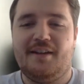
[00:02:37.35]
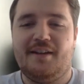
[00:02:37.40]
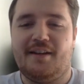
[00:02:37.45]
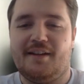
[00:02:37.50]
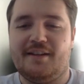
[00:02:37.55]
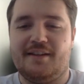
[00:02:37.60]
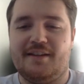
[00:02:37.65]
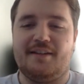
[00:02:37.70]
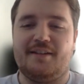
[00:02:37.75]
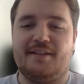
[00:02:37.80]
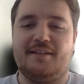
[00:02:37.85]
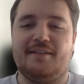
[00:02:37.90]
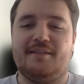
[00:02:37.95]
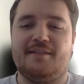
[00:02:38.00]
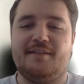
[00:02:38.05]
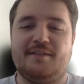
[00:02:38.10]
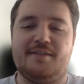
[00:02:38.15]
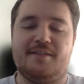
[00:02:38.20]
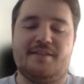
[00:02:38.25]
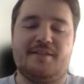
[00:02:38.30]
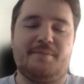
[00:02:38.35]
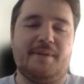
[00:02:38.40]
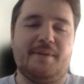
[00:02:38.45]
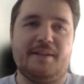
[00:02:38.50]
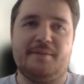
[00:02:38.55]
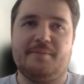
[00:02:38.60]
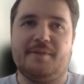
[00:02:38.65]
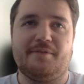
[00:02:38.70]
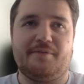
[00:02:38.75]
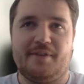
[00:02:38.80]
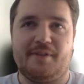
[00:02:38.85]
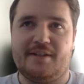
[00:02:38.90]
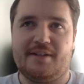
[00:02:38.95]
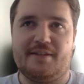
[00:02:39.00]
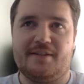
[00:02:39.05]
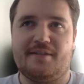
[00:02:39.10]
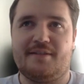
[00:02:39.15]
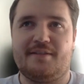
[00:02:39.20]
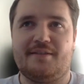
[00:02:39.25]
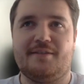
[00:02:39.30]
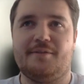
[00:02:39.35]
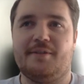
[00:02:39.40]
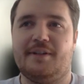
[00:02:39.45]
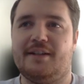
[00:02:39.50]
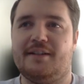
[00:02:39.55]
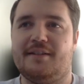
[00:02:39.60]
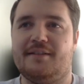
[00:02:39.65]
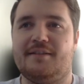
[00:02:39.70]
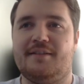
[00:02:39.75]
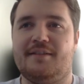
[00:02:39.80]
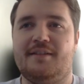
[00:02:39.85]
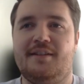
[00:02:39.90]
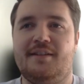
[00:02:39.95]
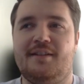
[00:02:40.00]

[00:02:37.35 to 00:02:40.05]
and then just speaking with friends around